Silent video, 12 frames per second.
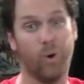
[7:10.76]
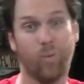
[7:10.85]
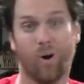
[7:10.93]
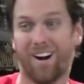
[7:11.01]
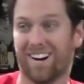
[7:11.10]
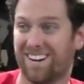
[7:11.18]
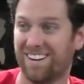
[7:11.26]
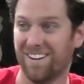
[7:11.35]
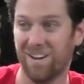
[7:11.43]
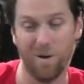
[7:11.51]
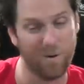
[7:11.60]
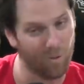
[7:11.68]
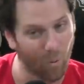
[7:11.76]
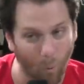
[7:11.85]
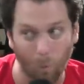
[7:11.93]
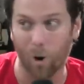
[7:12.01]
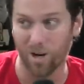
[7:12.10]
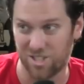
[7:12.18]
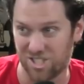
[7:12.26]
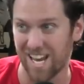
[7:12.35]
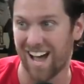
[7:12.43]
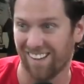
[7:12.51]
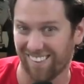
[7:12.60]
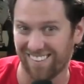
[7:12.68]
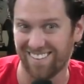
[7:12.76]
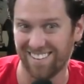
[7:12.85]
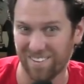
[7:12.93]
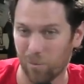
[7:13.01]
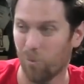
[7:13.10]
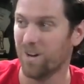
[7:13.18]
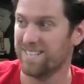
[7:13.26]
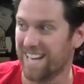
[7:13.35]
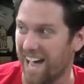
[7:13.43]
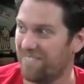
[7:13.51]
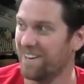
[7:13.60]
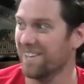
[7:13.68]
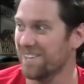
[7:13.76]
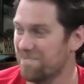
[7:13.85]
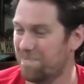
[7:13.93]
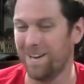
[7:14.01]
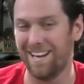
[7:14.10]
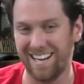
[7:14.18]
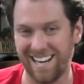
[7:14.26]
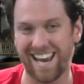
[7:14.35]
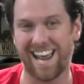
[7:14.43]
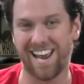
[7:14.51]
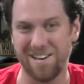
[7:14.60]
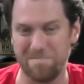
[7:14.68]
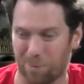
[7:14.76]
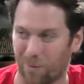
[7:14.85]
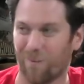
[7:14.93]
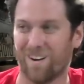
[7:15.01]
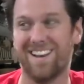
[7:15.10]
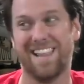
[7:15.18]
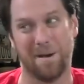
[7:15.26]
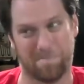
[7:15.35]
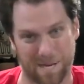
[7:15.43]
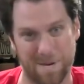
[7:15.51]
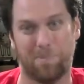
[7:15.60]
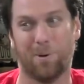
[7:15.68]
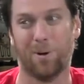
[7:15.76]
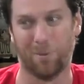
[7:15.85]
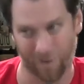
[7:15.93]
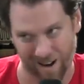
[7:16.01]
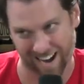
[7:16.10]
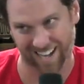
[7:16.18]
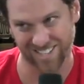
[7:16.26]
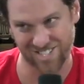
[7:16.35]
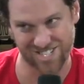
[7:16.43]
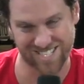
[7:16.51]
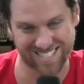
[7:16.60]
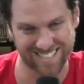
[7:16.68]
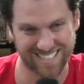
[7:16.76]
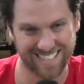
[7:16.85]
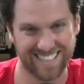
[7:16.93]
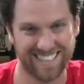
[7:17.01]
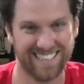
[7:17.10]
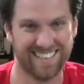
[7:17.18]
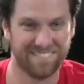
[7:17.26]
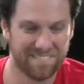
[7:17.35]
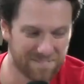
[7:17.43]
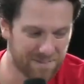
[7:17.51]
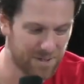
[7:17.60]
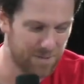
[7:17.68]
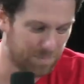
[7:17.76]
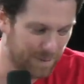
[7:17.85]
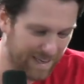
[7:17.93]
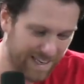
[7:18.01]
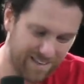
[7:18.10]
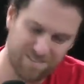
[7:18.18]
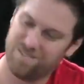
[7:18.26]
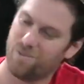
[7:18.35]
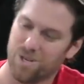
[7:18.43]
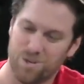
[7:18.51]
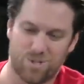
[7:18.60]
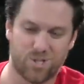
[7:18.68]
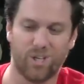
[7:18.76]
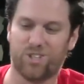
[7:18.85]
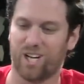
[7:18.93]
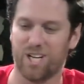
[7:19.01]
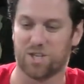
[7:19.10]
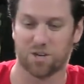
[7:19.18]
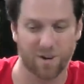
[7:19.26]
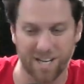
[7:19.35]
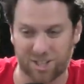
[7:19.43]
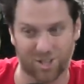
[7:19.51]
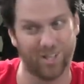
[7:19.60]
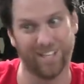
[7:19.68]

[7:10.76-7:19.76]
work. Would sell. Would definitely be a porn that people watch. Would be, when you search interracial,